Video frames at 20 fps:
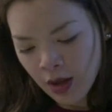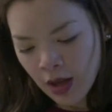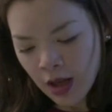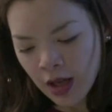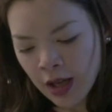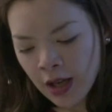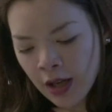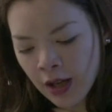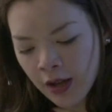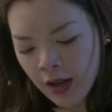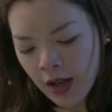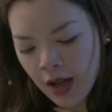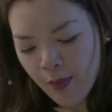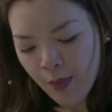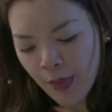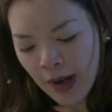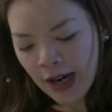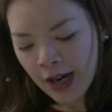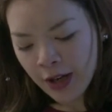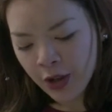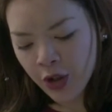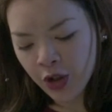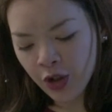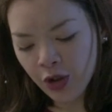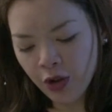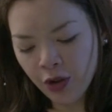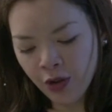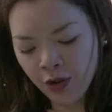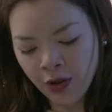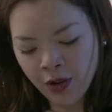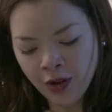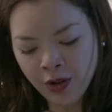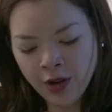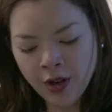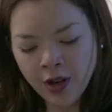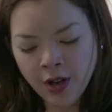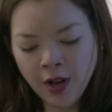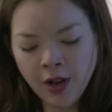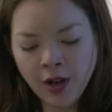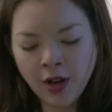Impact on
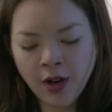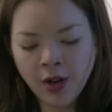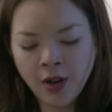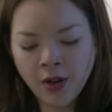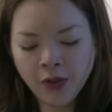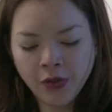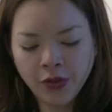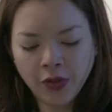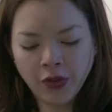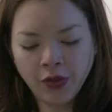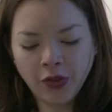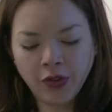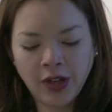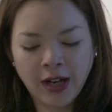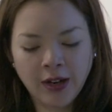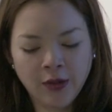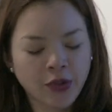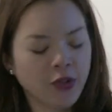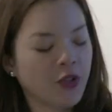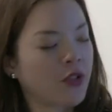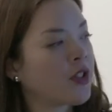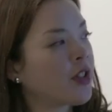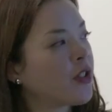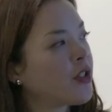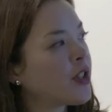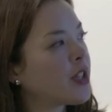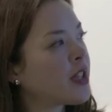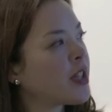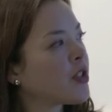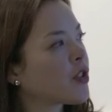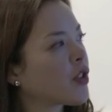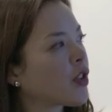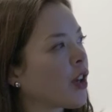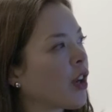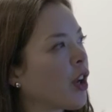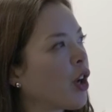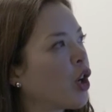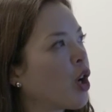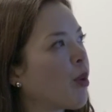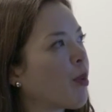our towns and cities
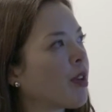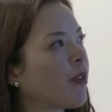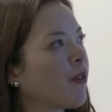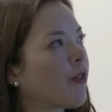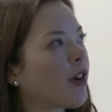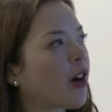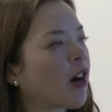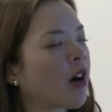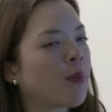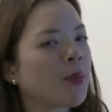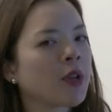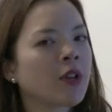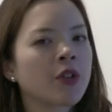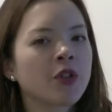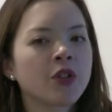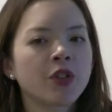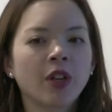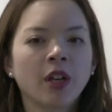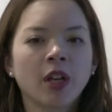and urban environment.